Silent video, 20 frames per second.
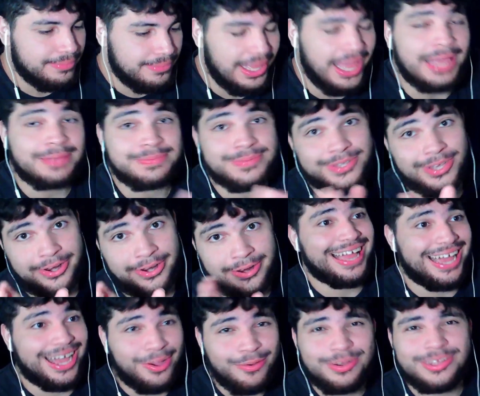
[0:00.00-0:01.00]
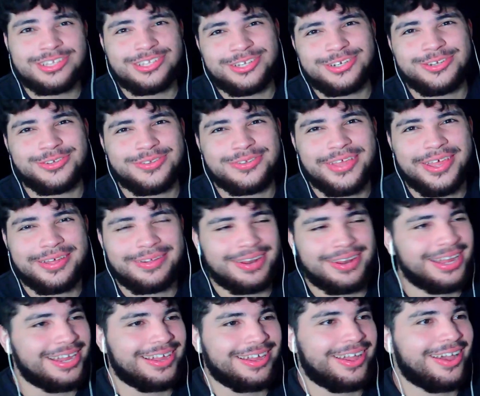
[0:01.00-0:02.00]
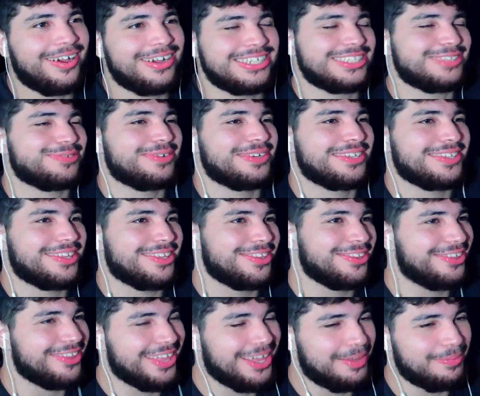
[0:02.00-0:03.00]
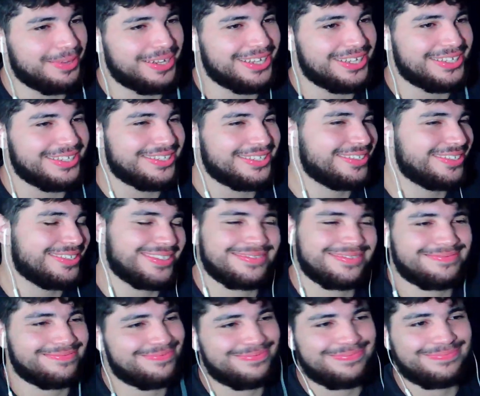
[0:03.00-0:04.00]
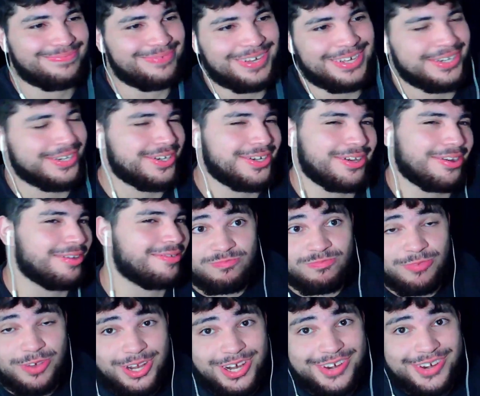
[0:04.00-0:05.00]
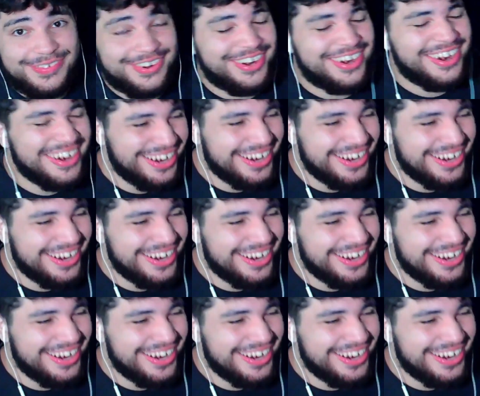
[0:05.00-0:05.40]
I'm sorry. I wanted to do that. I, I just wanted to do that because I don't know. Whatever.